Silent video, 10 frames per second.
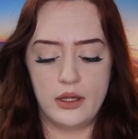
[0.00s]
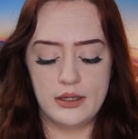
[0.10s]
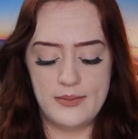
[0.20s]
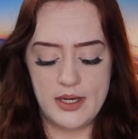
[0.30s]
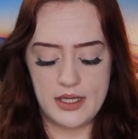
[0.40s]

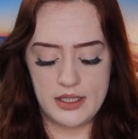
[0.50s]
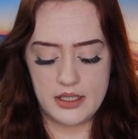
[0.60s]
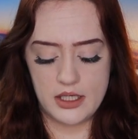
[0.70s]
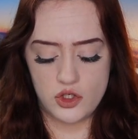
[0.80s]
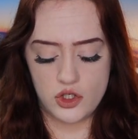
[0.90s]
limited
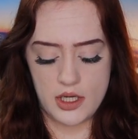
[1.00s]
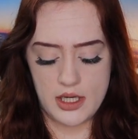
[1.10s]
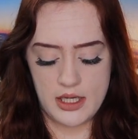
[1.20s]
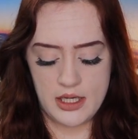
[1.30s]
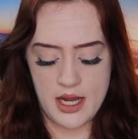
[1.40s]

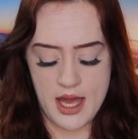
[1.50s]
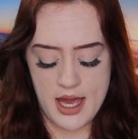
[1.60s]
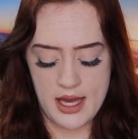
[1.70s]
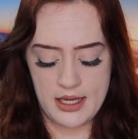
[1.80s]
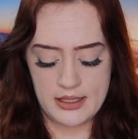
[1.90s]
edition
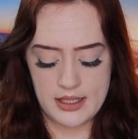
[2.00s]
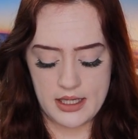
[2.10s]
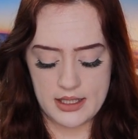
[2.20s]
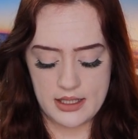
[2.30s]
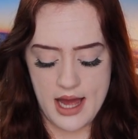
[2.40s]
and
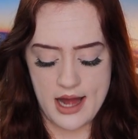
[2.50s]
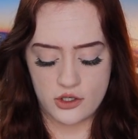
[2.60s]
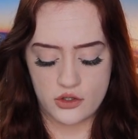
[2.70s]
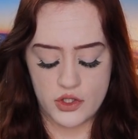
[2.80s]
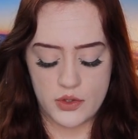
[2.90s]
it is a
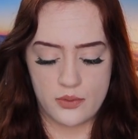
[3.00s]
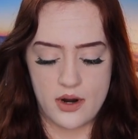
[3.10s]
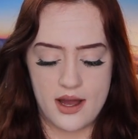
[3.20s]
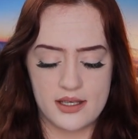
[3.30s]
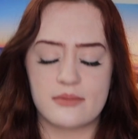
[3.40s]
natural
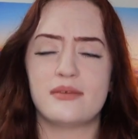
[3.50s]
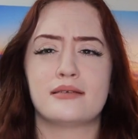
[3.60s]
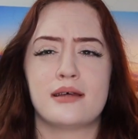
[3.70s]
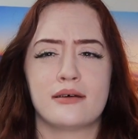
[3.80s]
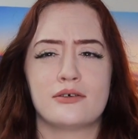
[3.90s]
spray. So I'm
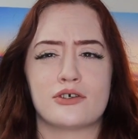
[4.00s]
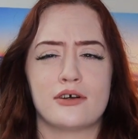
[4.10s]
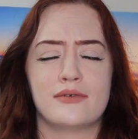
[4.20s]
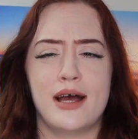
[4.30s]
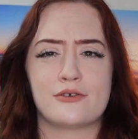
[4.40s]
not technically
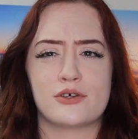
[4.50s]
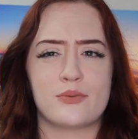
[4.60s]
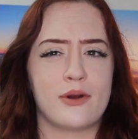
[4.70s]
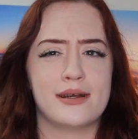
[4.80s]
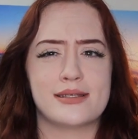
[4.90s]
sure if natural
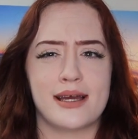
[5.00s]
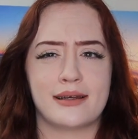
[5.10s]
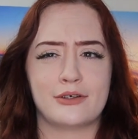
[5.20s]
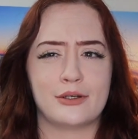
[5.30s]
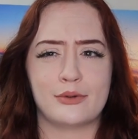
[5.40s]
spray is
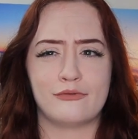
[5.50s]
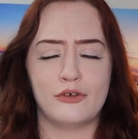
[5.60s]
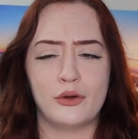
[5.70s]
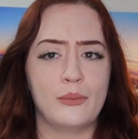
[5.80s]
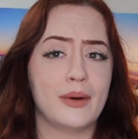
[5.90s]
technically a
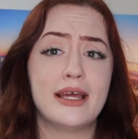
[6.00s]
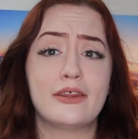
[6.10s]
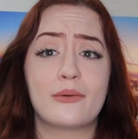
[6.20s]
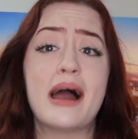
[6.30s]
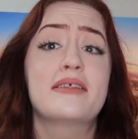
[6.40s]
perfume, but
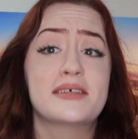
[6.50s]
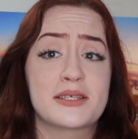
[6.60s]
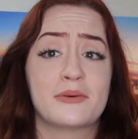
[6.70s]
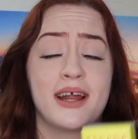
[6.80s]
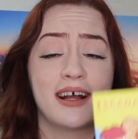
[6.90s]
either way, this
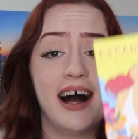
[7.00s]
is the one I